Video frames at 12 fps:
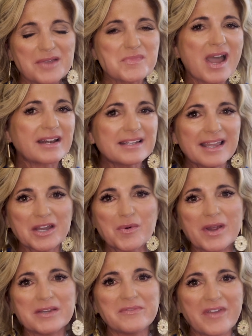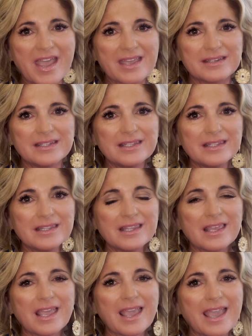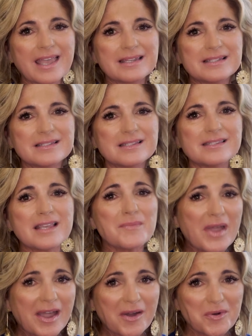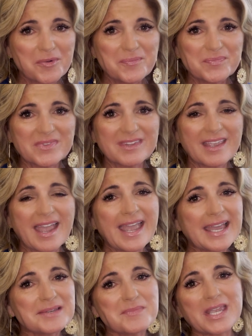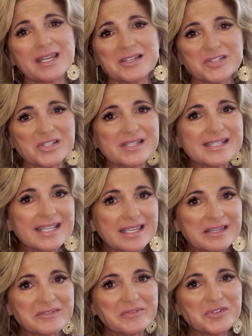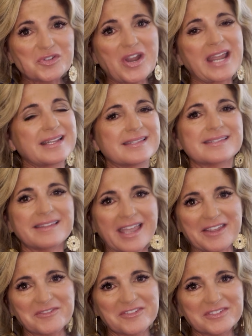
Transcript: I'm not an equine vet. And somehow I had managed to save Dragon's life.